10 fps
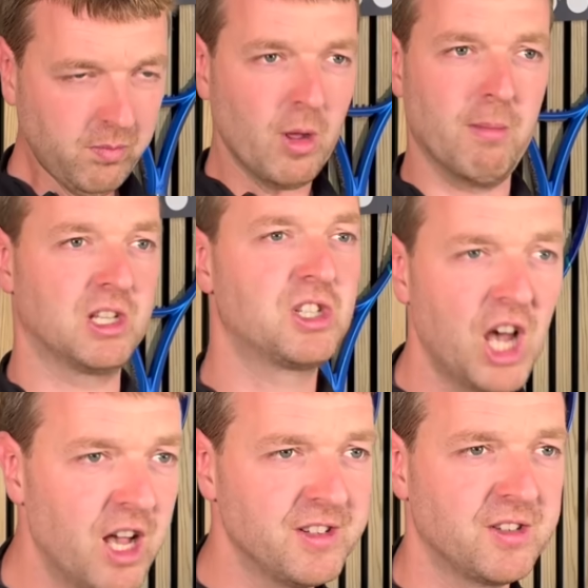My
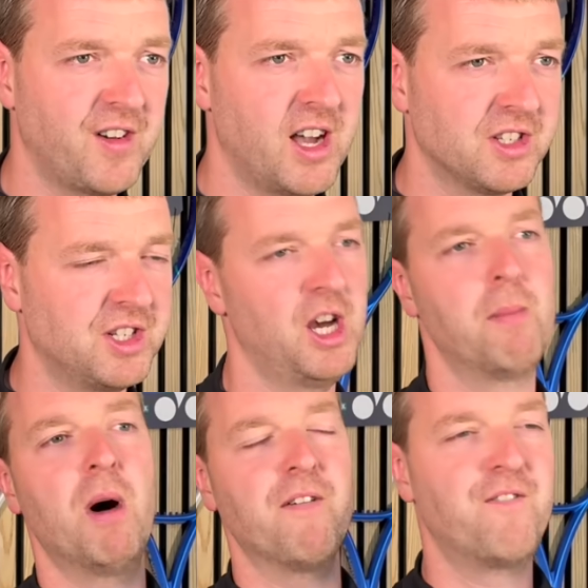serve is faster,
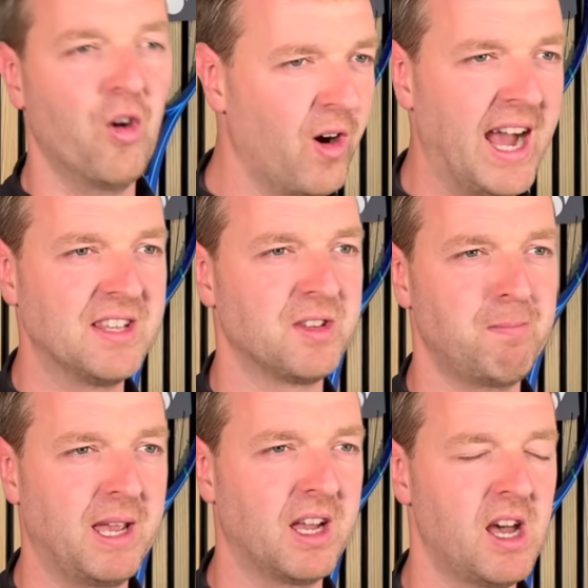my forehands are
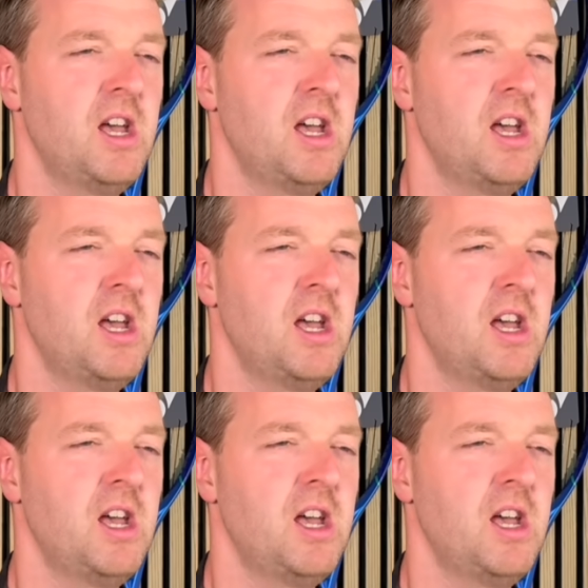bigger,